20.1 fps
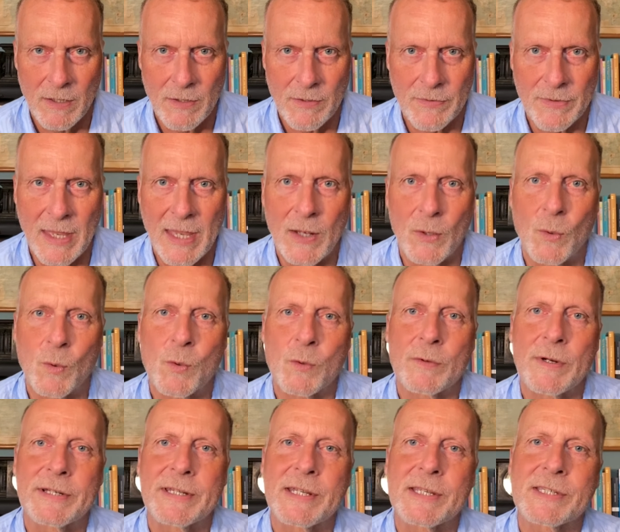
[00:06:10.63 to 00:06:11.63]
they're
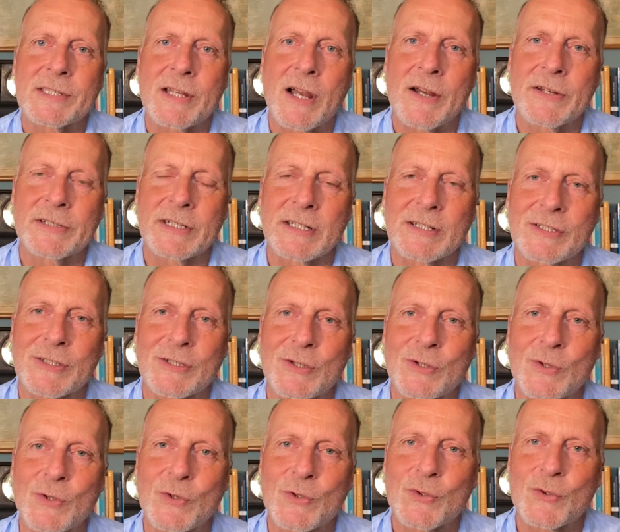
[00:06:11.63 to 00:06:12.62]
already starting
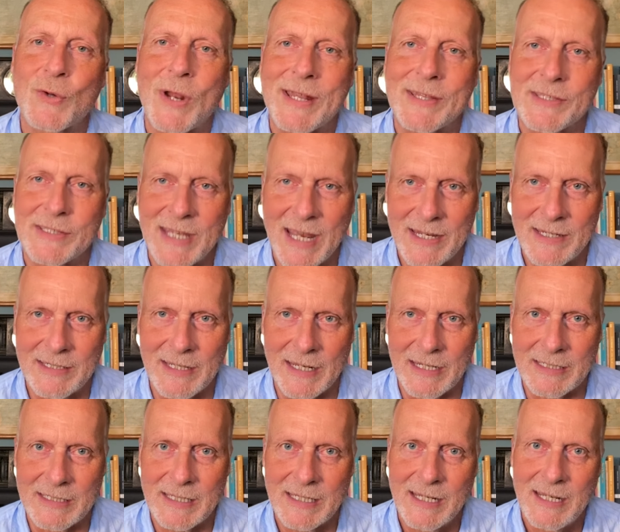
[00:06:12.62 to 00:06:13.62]
to transcend
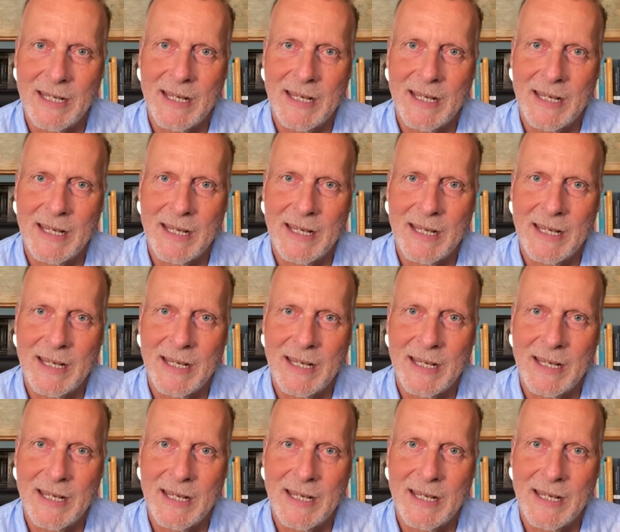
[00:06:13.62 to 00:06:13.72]
it,